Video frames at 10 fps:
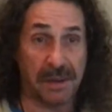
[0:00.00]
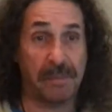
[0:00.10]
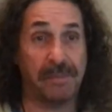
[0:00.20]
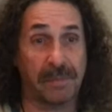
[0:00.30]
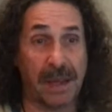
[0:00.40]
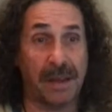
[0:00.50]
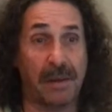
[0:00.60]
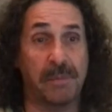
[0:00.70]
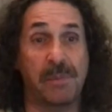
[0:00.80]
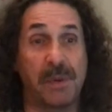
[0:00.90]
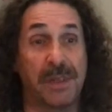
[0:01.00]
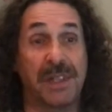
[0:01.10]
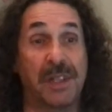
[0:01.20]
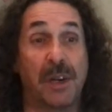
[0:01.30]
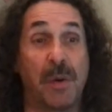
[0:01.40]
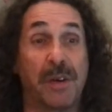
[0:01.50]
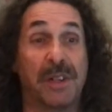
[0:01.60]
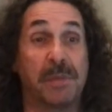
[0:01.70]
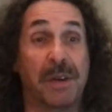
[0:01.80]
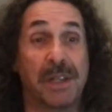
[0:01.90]
I put this in quotes
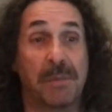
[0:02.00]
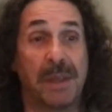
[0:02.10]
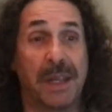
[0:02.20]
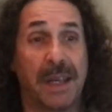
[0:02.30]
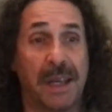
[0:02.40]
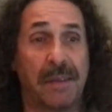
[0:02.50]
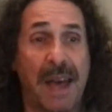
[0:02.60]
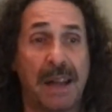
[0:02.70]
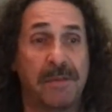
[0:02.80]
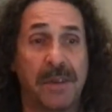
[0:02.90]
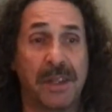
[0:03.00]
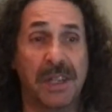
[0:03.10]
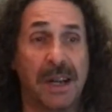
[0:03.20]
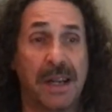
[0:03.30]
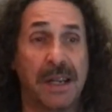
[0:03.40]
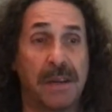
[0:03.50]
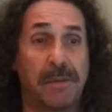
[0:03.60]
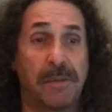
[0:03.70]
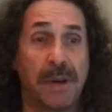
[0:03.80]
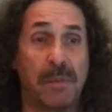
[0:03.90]
because I'm thinking adverts slightly
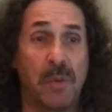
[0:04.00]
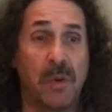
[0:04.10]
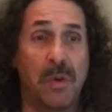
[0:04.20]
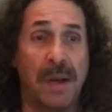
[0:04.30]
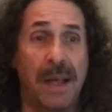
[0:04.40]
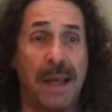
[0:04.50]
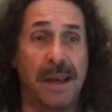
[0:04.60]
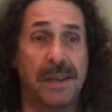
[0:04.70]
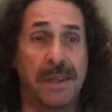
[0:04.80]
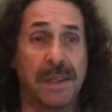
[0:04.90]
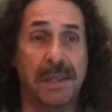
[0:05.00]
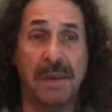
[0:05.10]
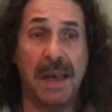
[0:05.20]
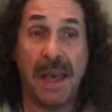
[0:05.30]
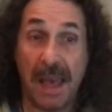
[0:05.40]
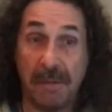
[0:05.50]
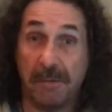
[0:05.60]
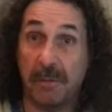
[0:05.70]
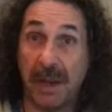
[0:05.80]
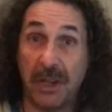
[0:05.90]
differently, more as
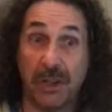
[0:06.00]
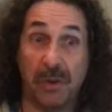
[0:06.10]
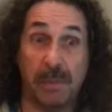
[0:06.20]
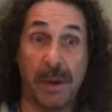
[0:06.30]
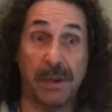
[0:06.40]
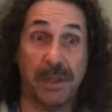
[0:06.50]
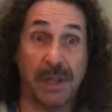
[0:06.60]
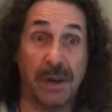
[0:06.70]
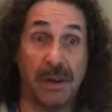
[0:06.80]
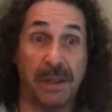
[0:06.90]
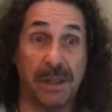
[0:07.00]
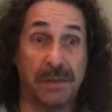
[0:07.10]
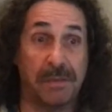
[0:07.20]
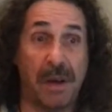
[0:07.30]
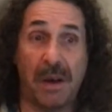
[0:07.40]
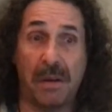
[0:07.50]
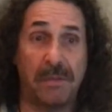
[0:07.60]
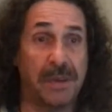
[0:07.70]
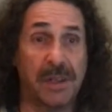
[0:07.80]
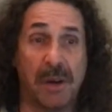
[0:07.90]
informational postcards,
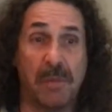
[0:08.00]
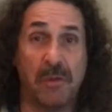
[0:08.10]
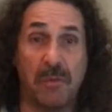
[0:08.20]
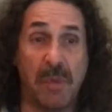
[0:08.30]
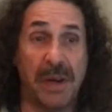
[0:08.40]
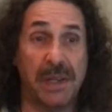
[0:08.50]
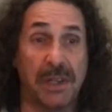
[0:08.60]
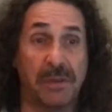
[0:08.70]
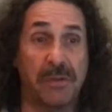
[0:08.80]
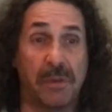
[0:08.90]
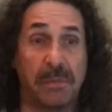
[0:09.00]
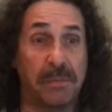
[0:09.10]
for example, reminders for